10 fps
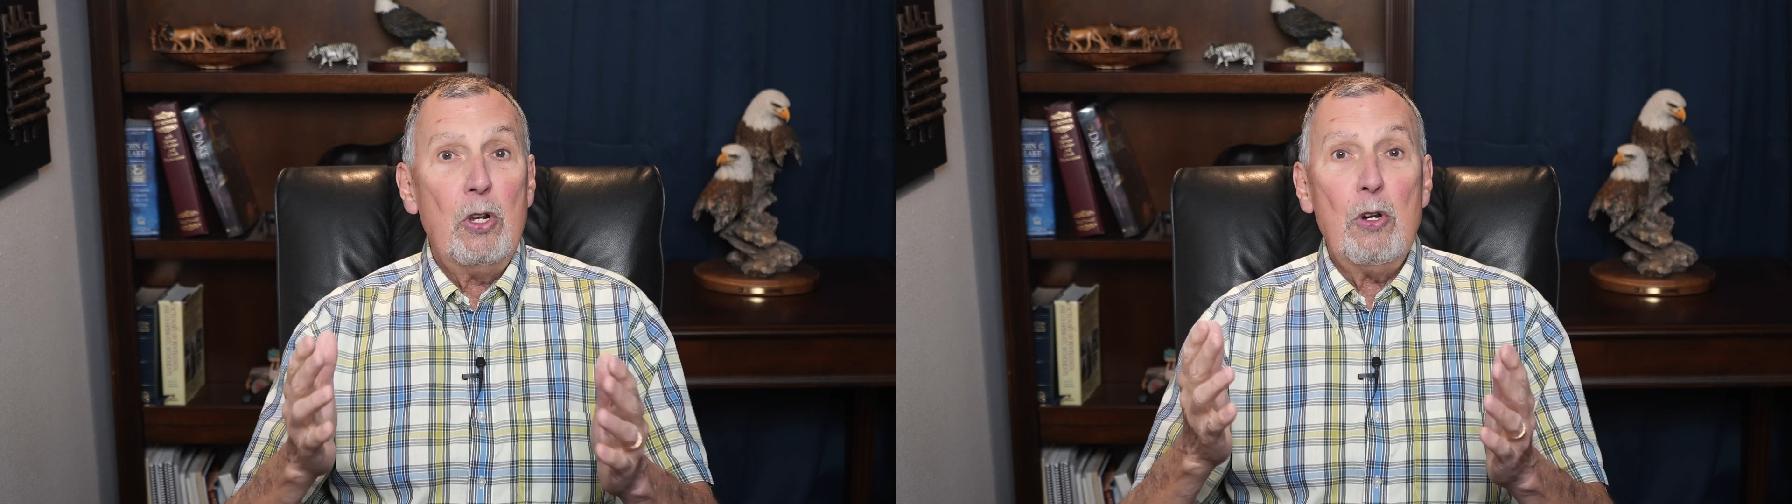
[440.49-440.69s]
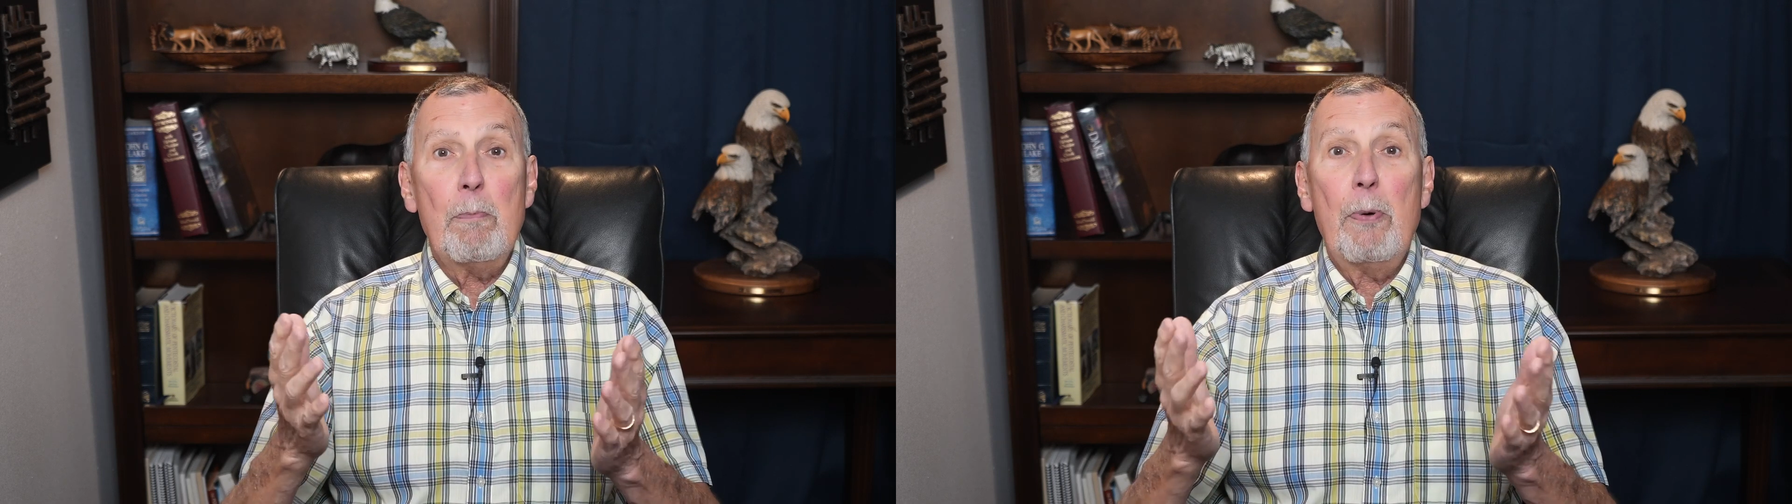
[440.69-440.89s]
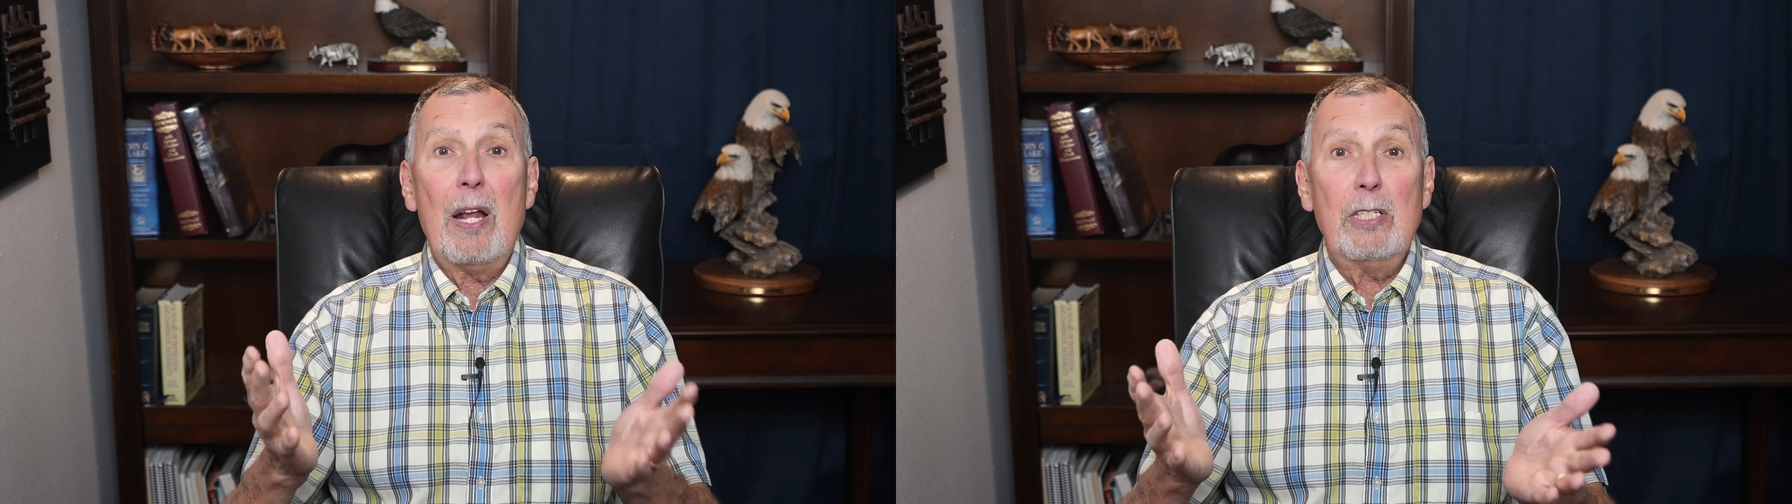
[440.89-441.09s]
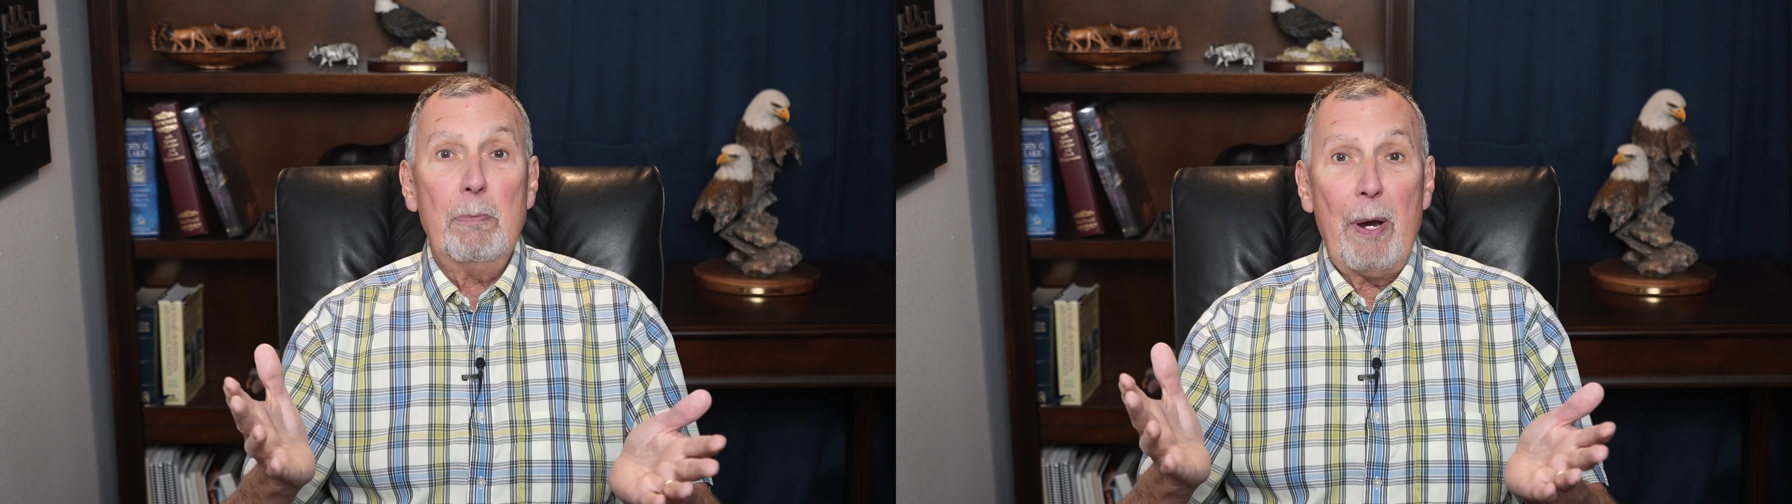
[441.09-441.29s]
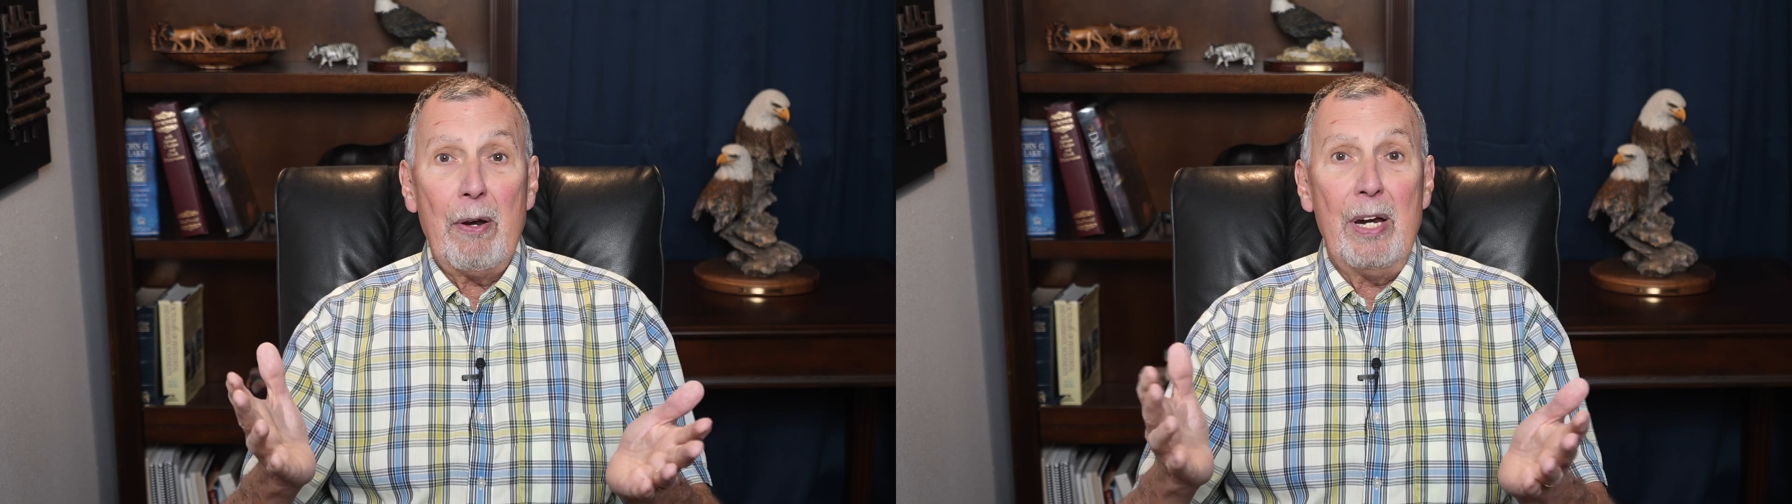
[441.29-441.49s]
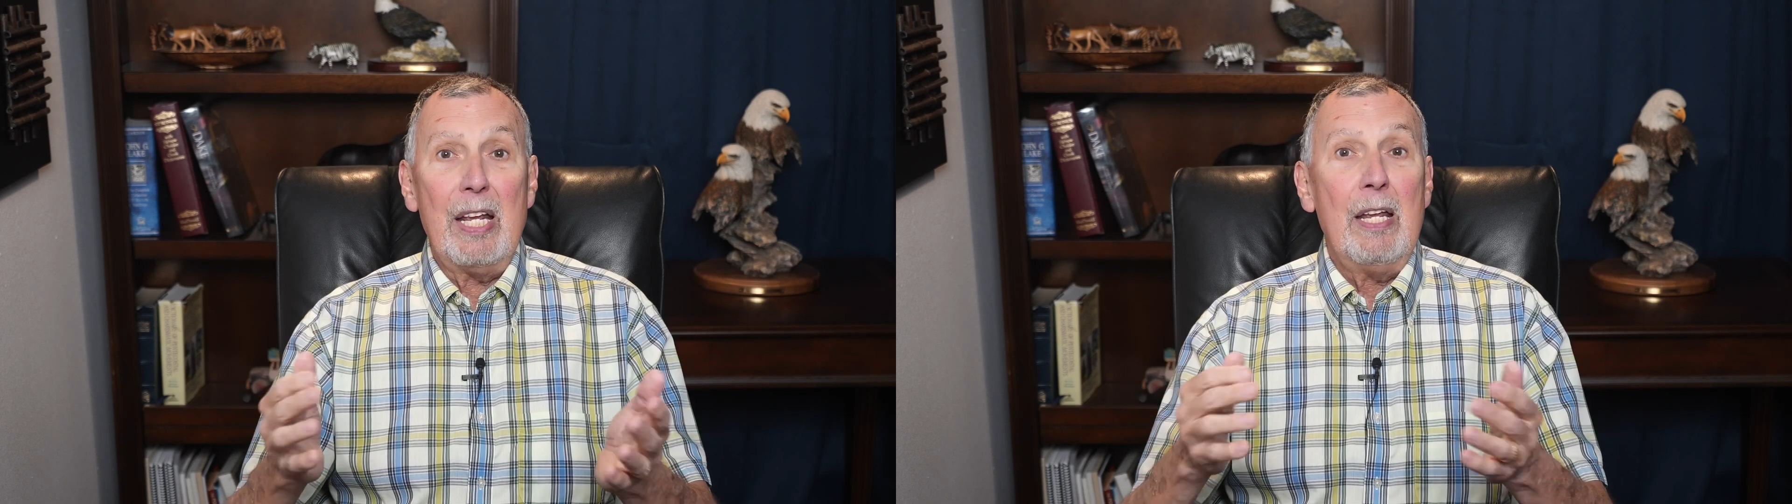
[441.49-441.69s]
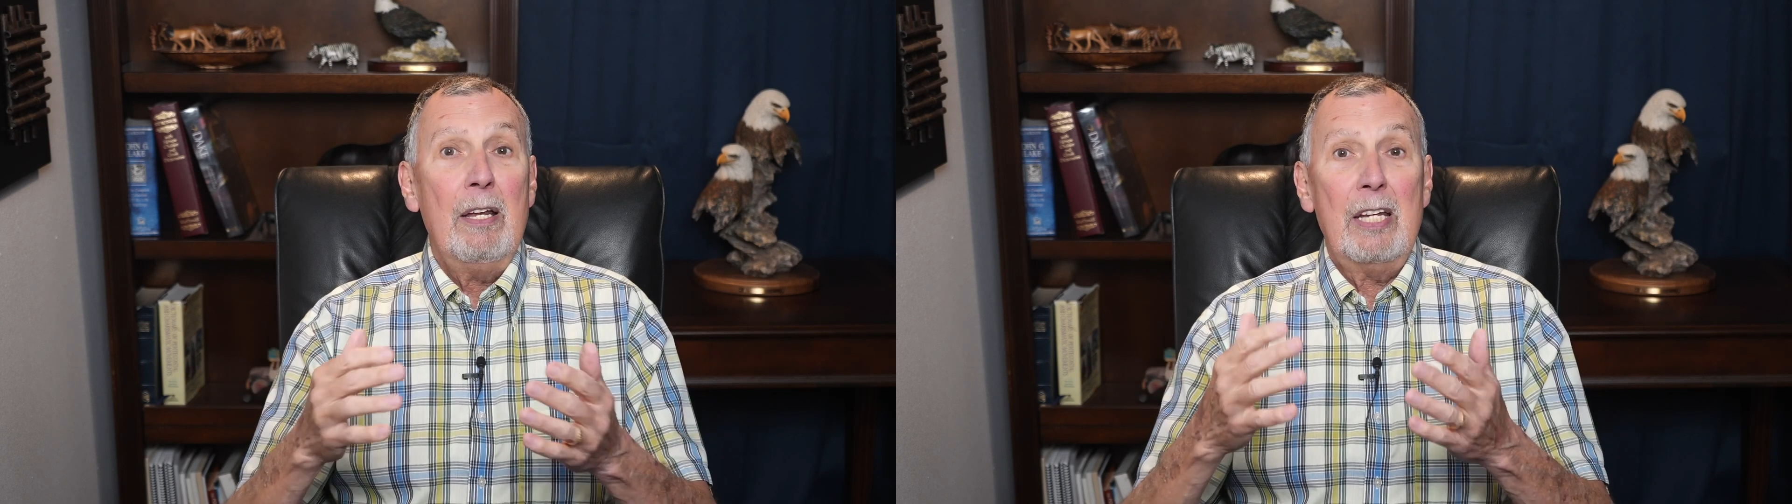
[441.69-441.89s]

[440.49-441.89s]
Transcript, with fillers: to your prosperity,